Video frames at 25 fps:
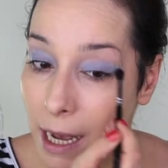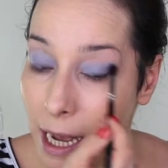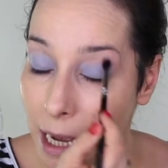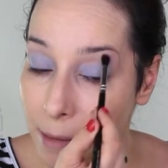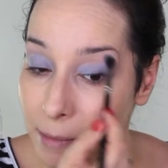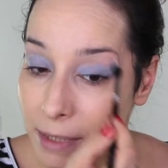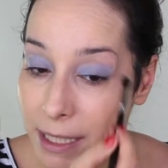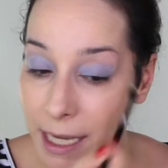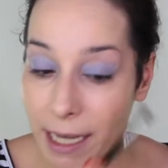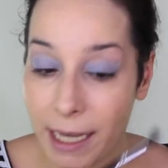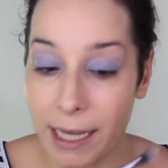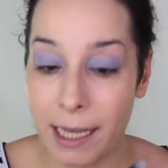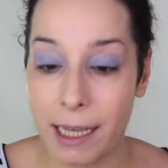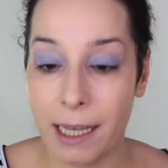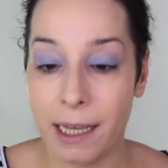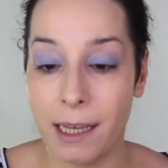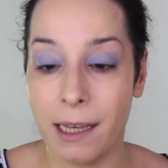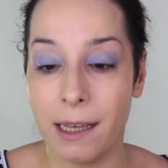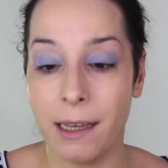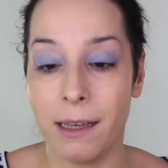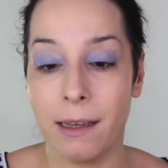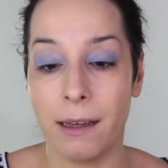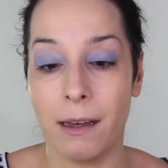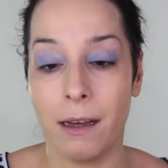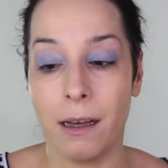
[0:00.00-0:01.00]
I'm
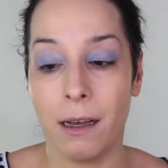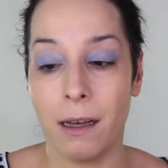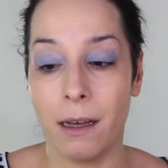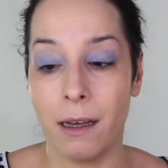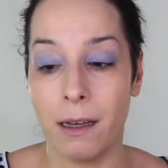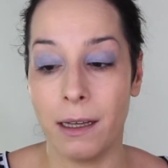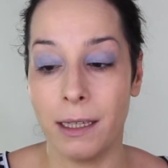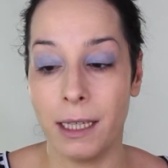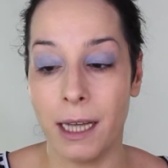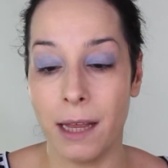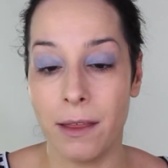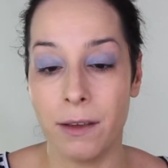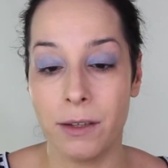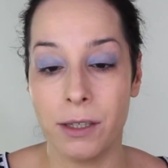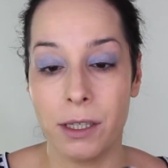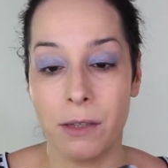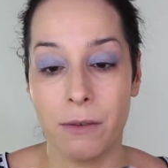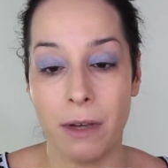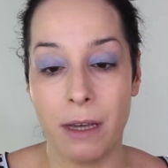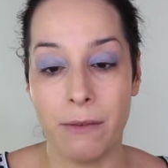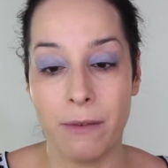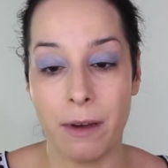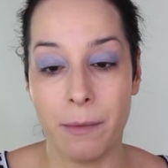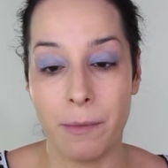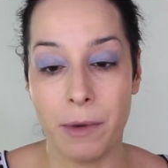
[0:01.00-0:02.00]
taking another
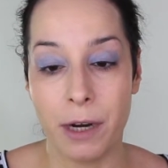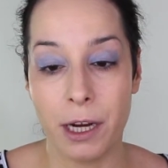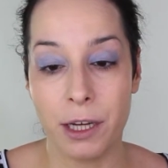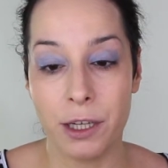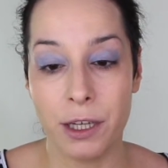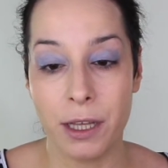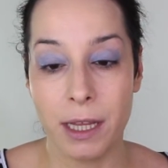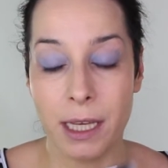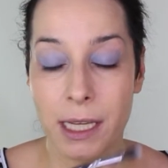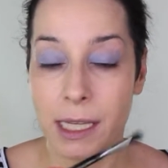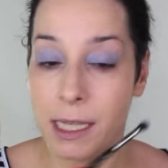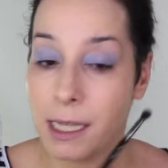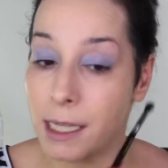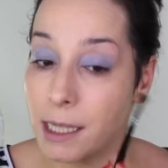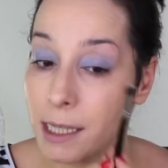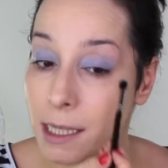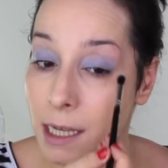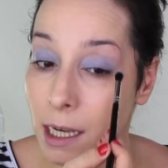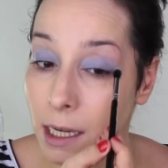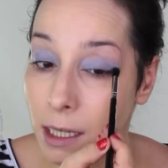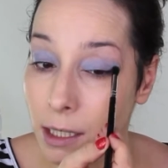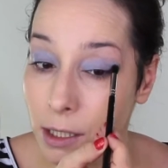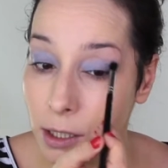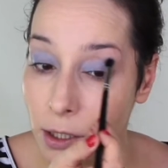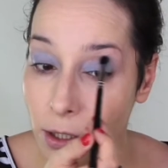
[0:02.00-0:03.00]
Zoeva brush. This is
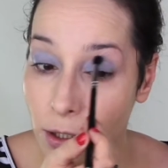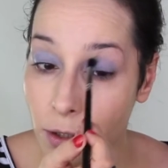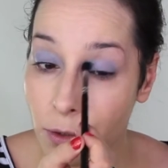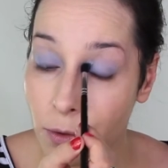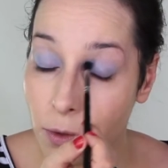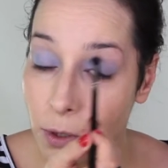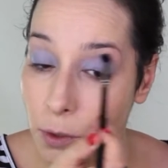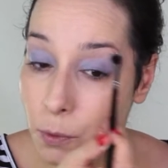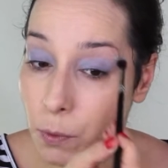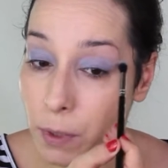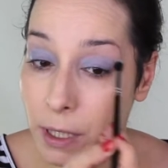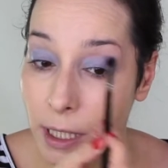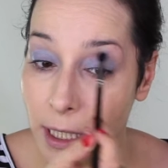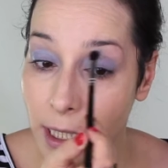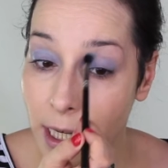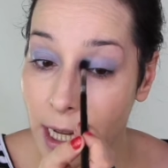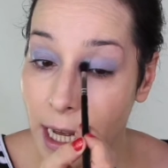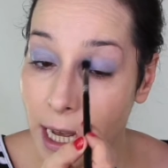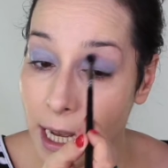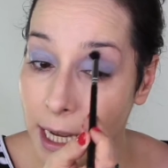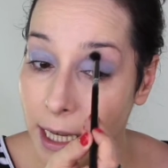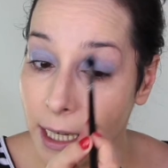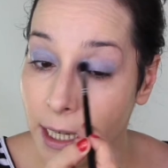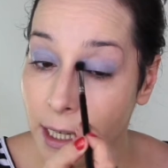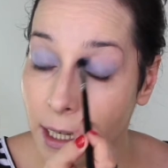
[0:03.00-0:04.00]
a
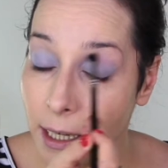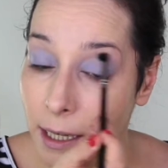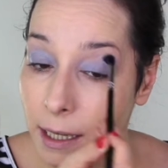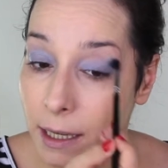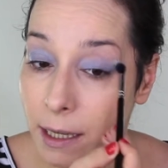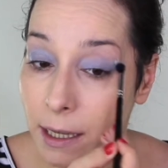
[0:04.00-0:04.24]
229,